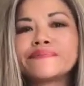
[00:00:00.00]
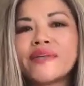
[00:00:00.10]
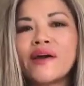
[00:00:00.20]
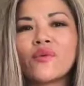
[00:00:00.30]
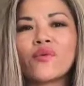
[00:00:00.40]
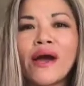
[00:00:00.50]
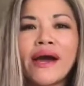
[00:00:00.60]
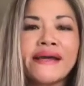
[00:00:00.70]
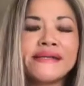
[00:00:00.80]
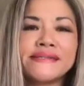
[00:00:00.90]

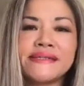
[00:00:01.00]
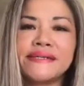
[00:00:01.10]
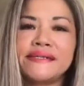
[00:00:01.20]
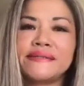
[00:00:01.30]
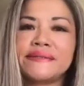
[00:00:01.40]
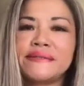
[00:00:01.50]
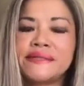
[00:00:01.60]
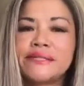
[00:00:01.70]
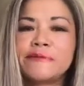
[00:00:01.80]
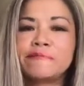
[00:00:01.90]
rise in
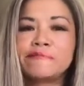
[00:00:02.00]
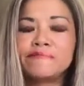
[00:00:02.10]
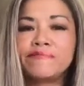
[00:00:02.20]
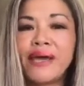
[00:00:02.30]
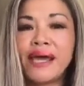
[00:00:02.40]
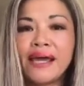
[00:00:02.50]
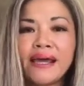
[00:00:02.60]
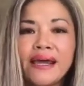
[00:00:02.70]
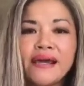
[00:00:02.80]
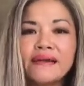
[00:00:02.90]

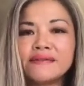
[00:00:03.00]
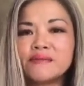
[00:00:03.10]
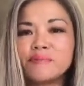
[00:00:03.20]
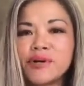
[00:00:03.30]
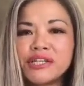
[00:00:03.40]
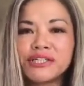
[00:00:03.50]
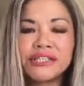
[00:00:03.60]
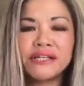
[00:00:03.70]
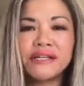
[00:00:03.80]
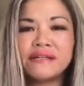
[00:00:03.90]
pain and
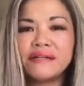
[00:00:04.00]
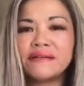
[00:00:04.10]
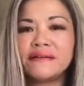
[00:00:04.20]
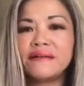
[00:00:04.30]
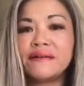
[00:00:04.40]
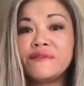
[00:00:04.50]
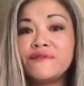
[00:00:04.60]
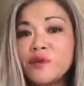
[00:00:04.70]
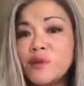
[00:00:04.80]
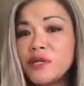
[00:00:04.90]
depression and
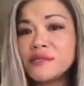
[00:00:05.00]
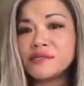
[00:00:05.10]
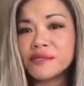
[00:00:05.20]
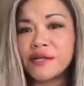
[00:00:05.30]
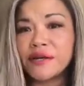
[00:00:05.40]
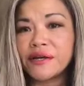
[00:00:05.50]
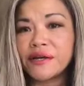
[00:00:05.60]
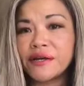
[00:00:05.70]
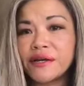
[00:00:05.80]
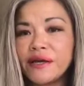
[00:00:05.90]
food
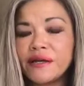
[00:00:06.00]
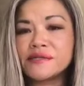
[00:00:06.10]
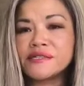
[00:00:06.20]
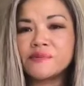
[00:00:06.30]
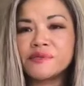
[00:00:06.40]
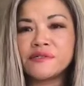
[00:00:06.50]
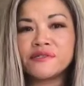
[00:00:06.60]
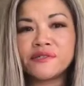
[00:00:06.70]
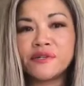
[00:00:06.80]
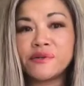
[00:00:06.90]
insecurity and
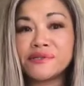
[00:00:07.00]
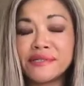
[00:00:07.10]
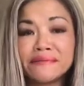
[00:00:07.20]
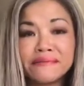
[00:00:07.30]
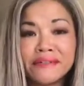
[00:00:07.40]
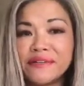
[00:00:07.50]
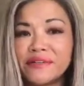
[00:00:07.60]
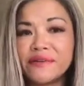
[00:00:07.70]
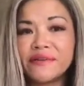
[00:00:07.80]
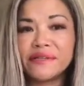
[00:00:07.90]
substance use, and well,
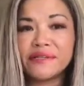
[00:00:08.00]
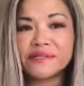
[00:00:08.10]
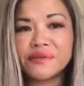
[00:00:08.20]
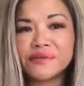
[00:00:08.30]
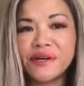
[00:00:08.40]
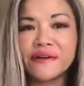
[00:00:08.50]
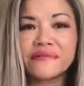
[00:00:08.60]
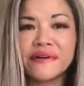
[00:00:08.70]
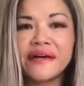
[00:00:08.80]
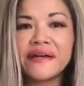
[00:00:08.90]
the list goes on,
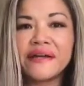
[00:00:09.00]
right?